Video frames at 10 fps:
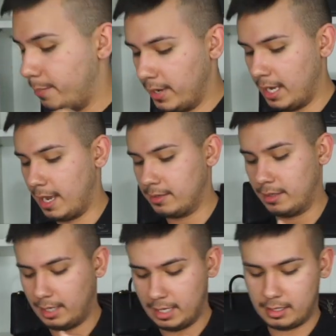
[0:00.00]
But yes,
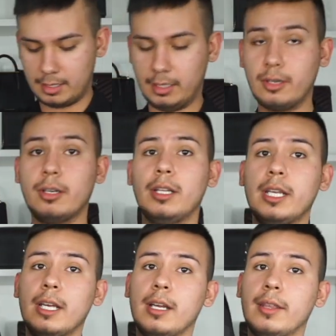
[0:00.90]
this
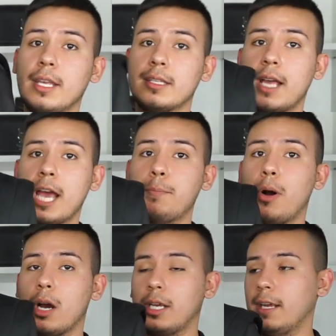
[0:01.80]
literally, the side
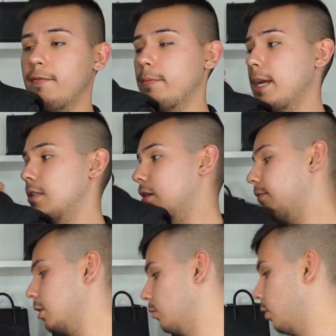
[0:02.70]
pocket for myself is